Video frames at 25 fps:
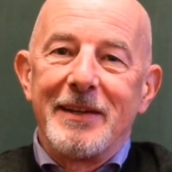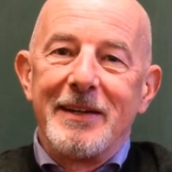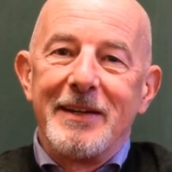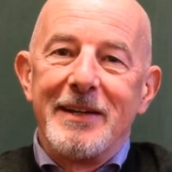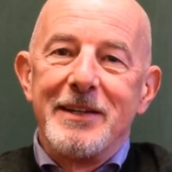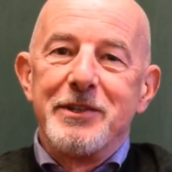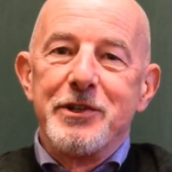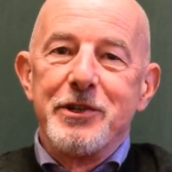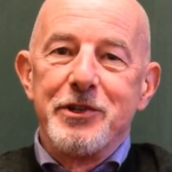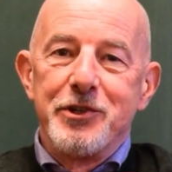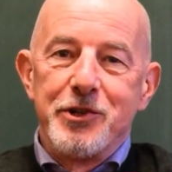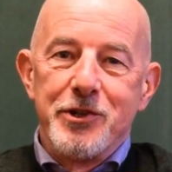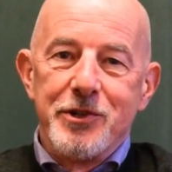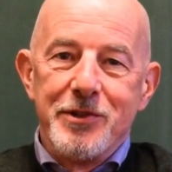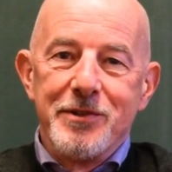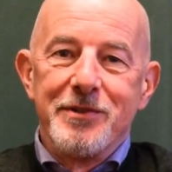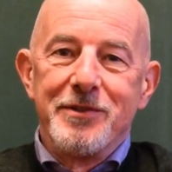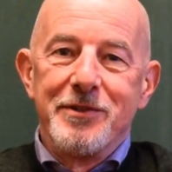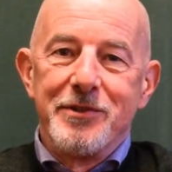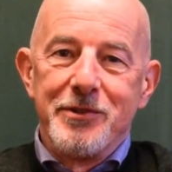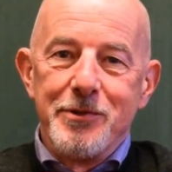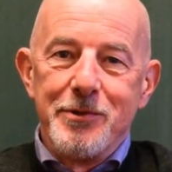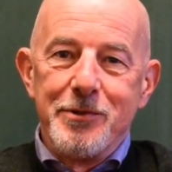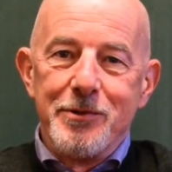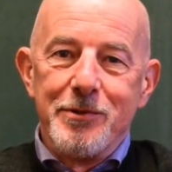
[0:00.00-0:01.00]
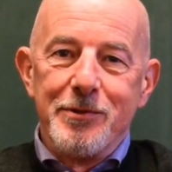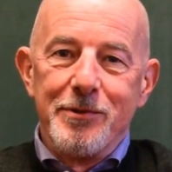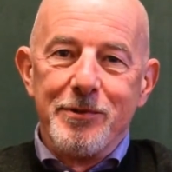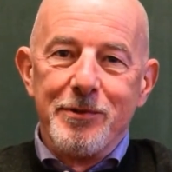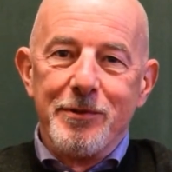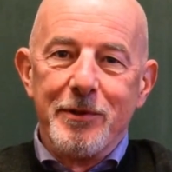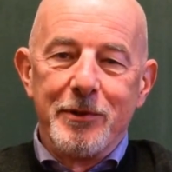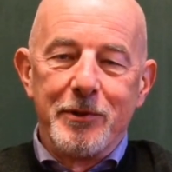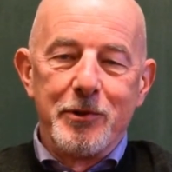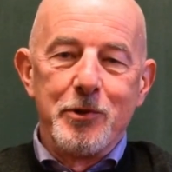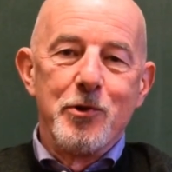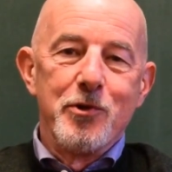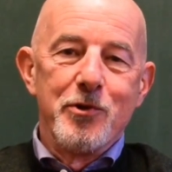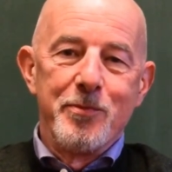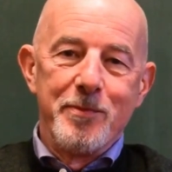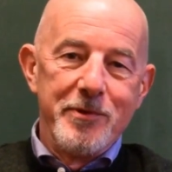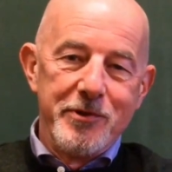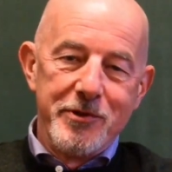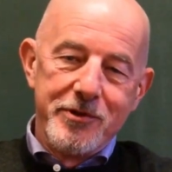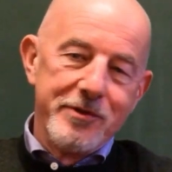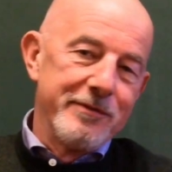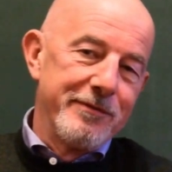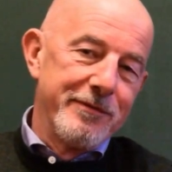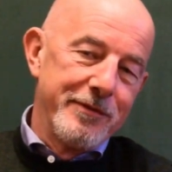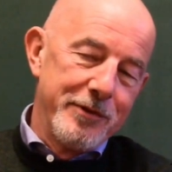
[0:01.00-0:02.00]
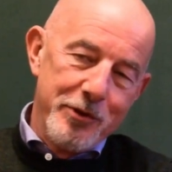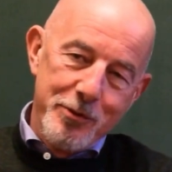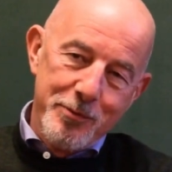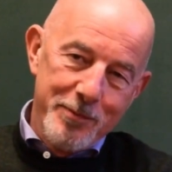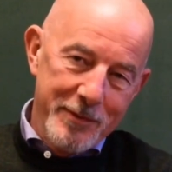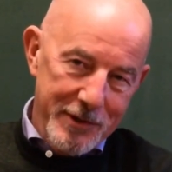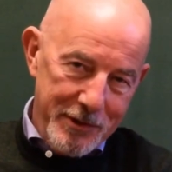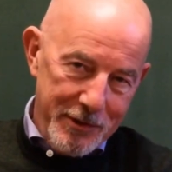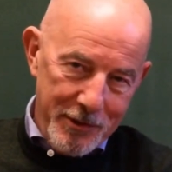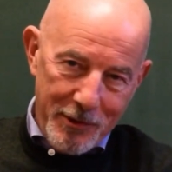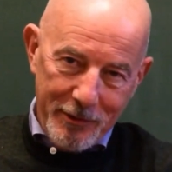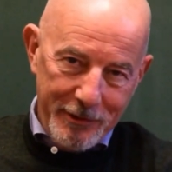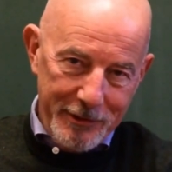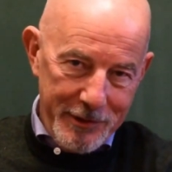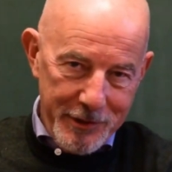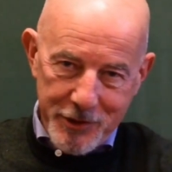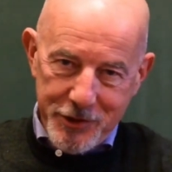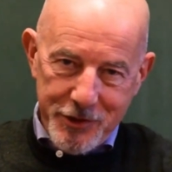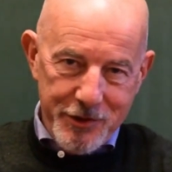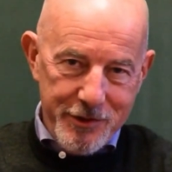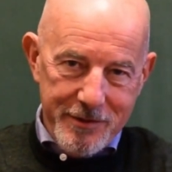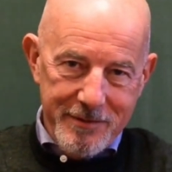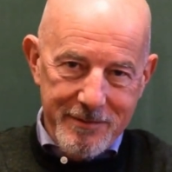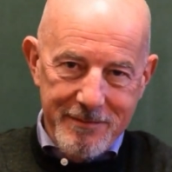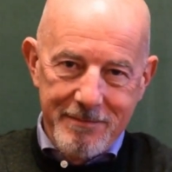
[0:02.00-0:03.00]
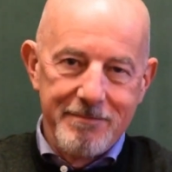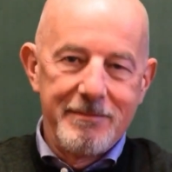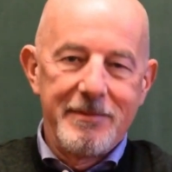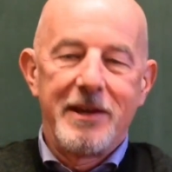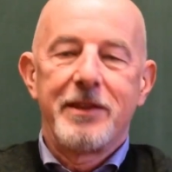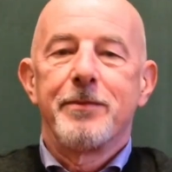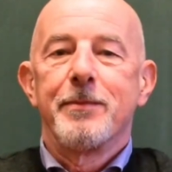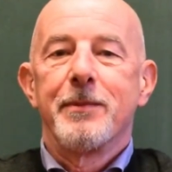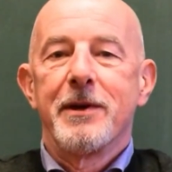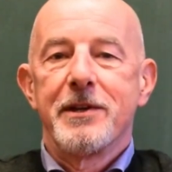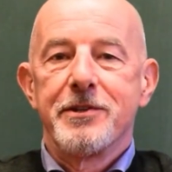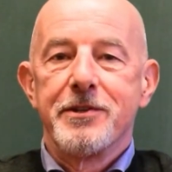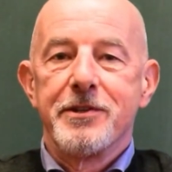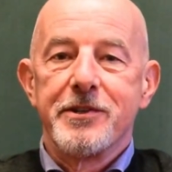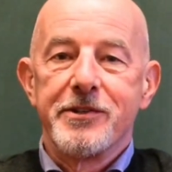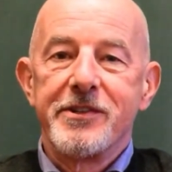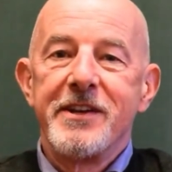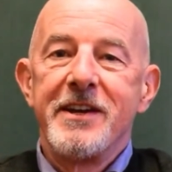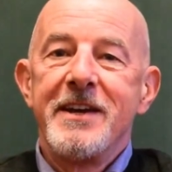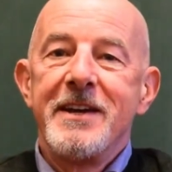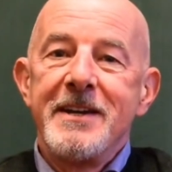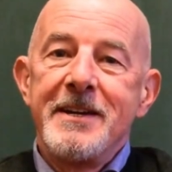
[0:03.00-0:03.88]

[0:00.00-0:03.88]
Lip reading: addition to the corpus of human knowledge and mathematics.